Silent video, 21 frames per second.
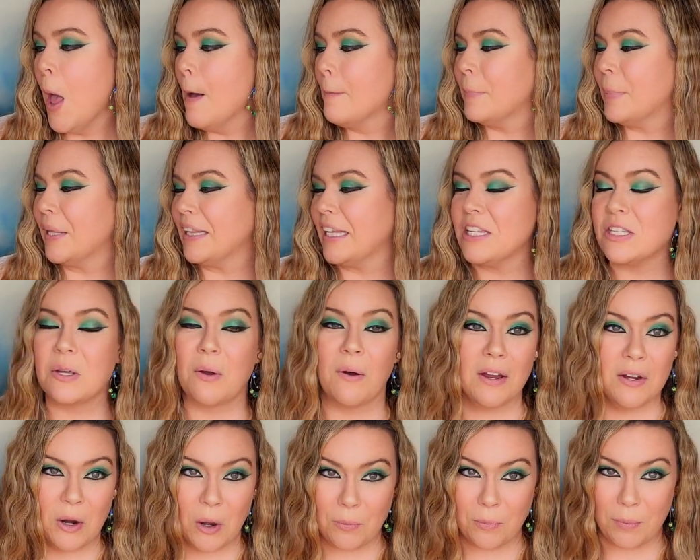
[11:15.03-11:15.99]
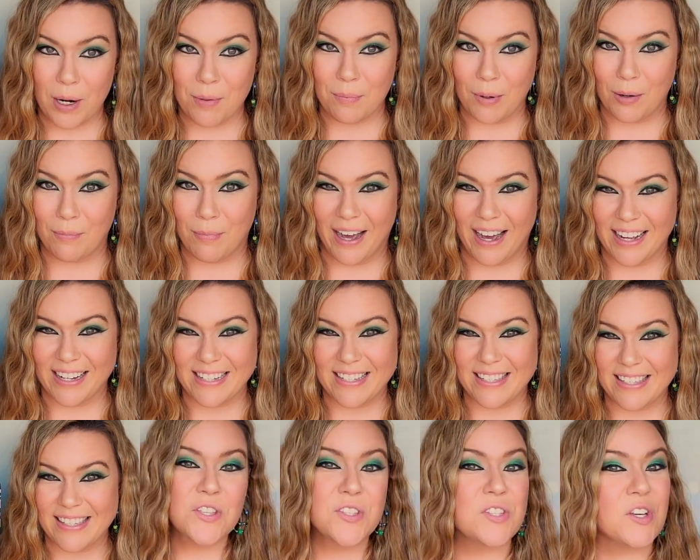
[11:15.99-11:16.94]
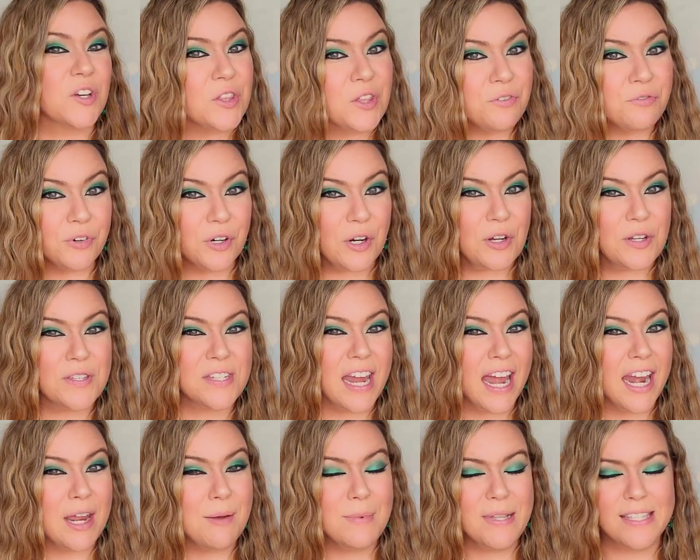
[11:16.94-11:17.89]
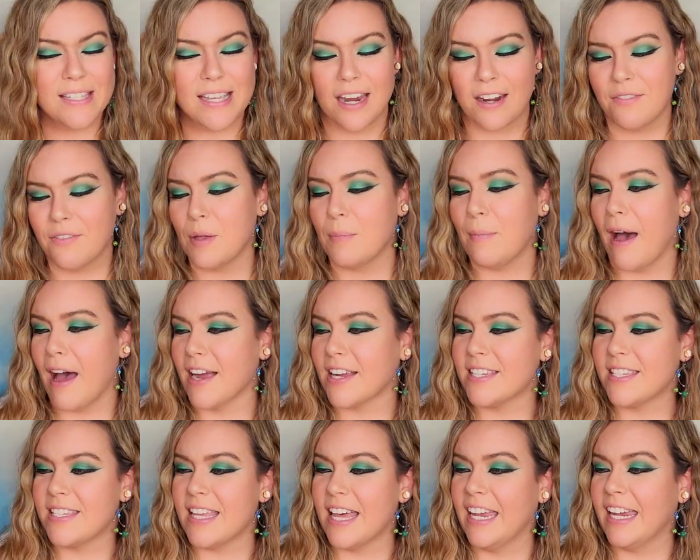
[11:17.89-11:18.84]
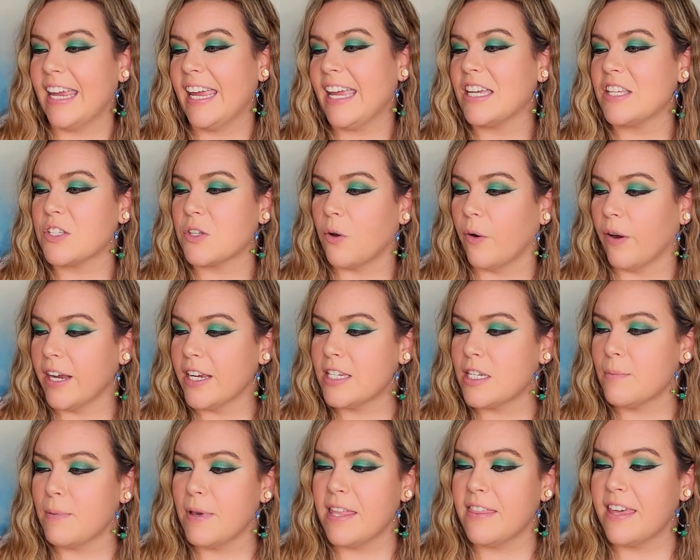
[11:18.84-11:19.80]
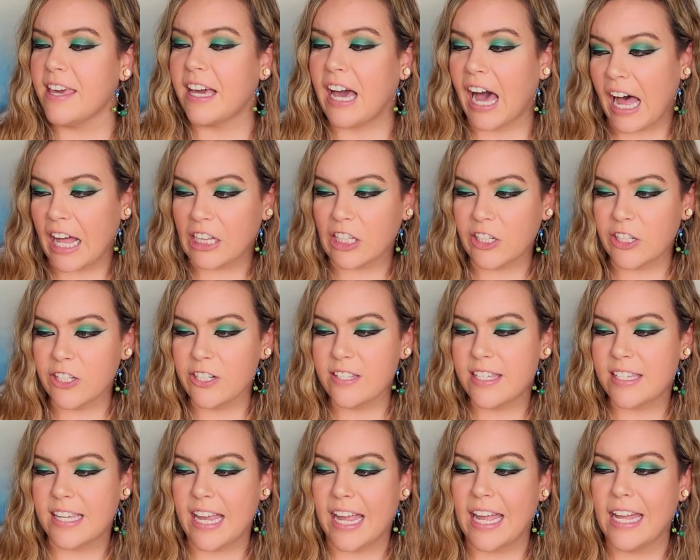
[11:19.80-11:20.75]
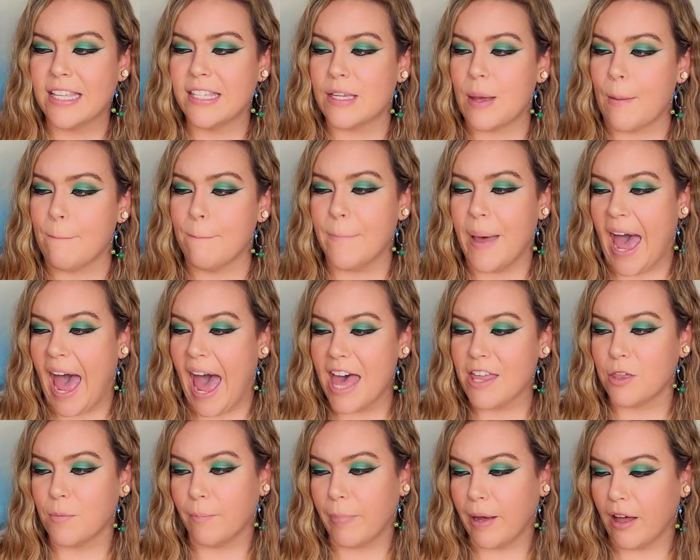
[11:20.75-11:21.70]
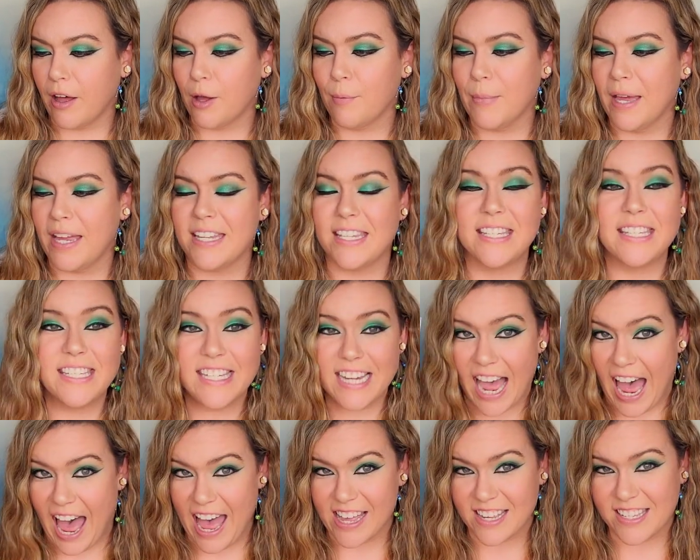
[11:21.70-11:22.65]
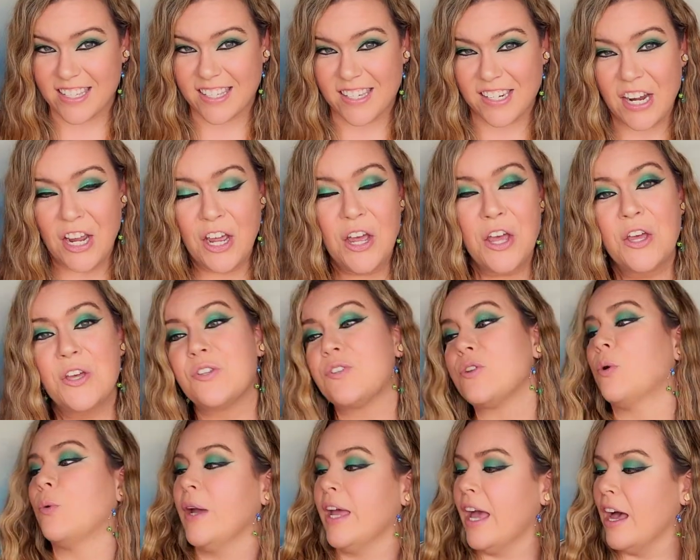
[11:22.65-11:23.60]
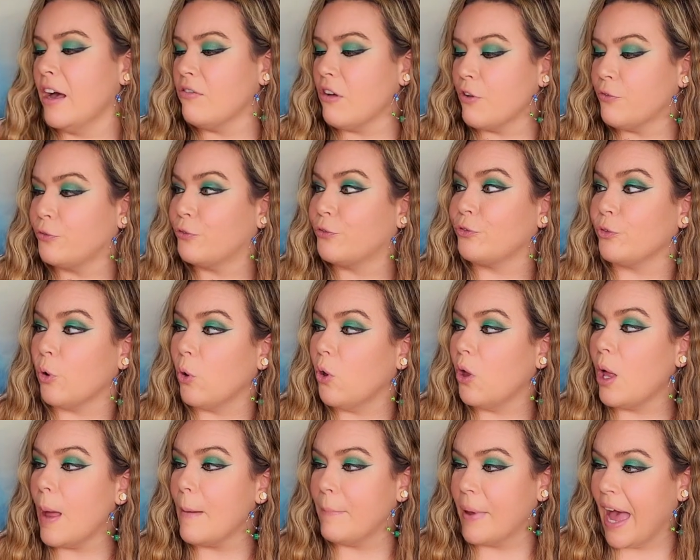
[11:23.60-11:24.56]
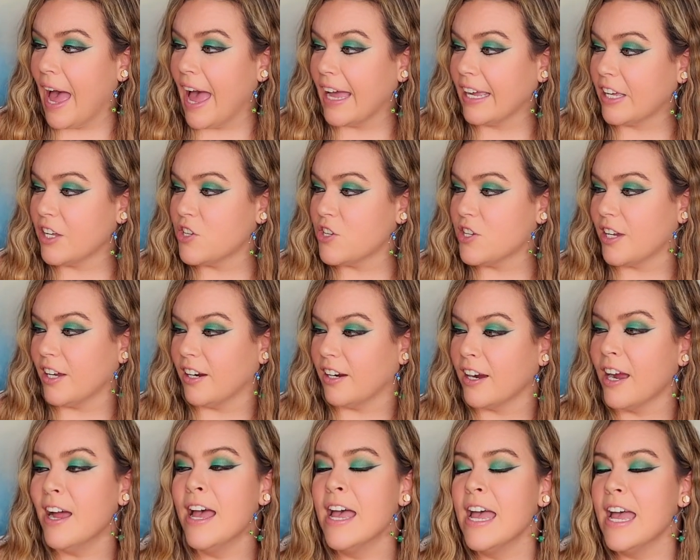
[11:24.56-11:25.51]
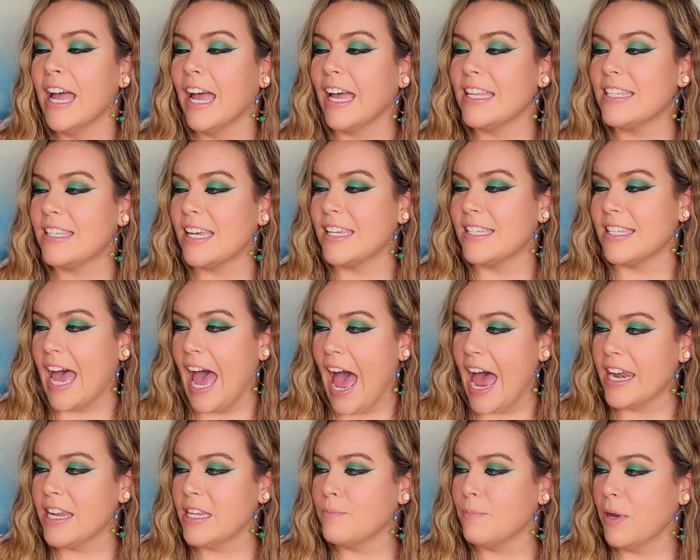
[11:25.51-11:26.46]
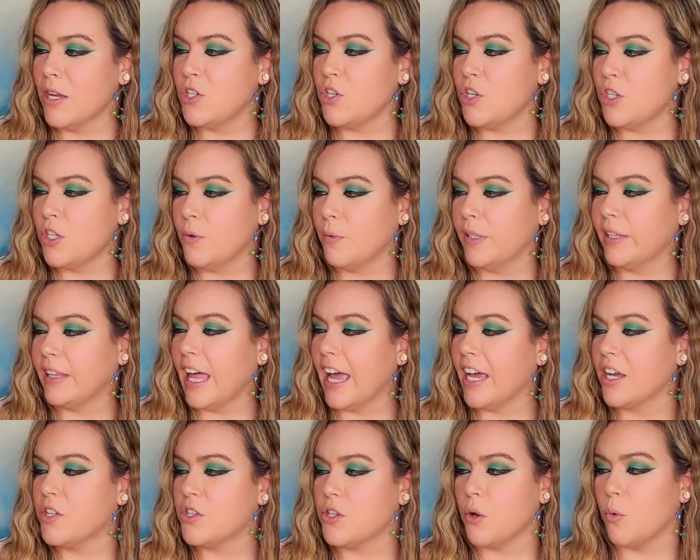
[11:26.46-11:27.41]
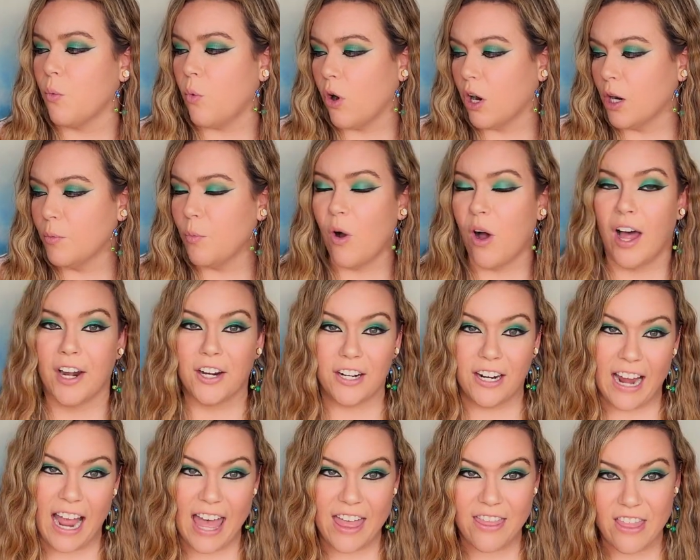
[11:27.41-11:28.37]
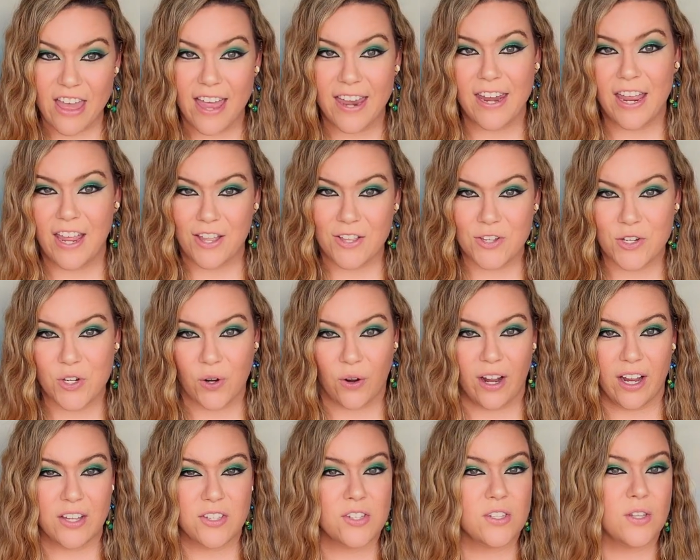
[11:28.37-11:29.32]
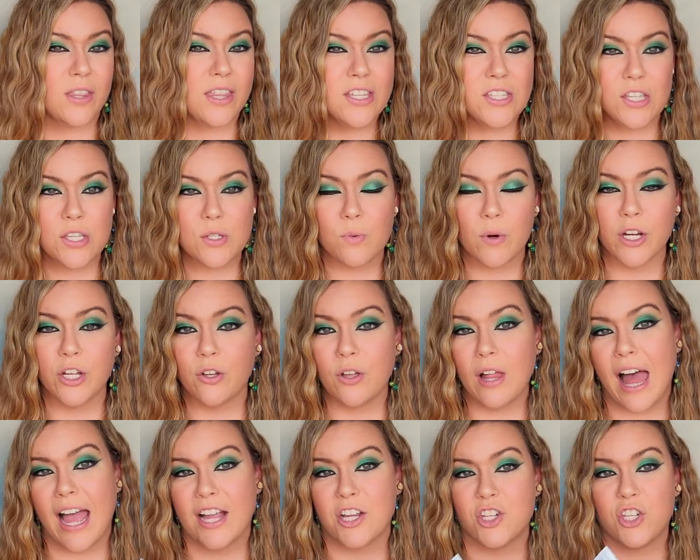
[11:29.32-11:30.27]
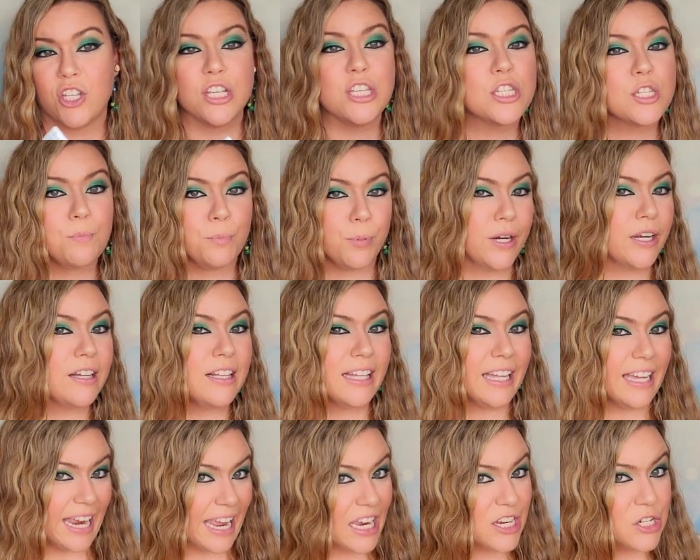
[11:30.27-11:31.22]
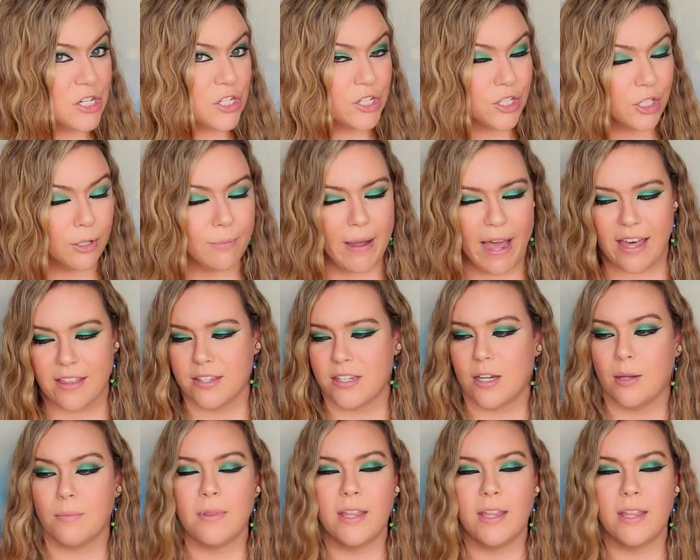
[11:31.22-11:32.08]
but let's go ahead and open up our box. So the first item inside of the box then is going to be the Colored Sands Bath Bomb Dust. So we have a full package here. It says add as much as you would like to warm water and then enjoy. So this is where you'll actually sprinkle it into your bathtub